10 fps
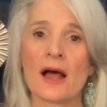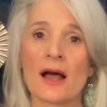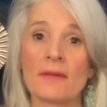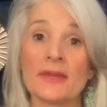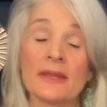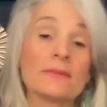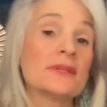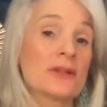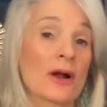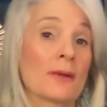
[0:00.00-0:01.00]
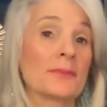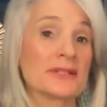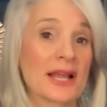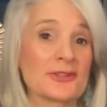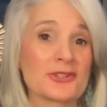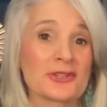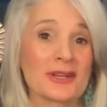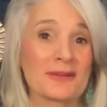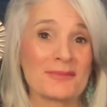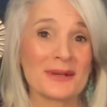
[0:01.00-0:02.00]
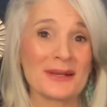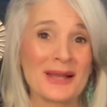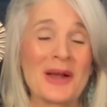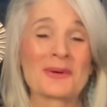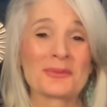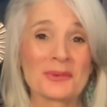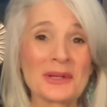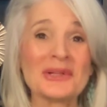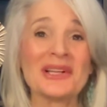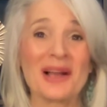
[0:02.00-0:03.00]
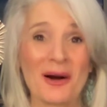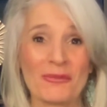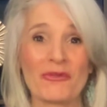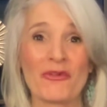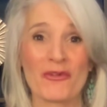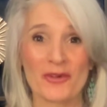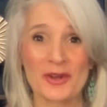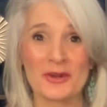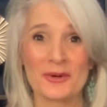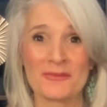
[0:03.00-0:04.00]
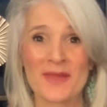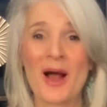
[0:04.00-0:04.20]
EMDR potentially can be really helpful for you.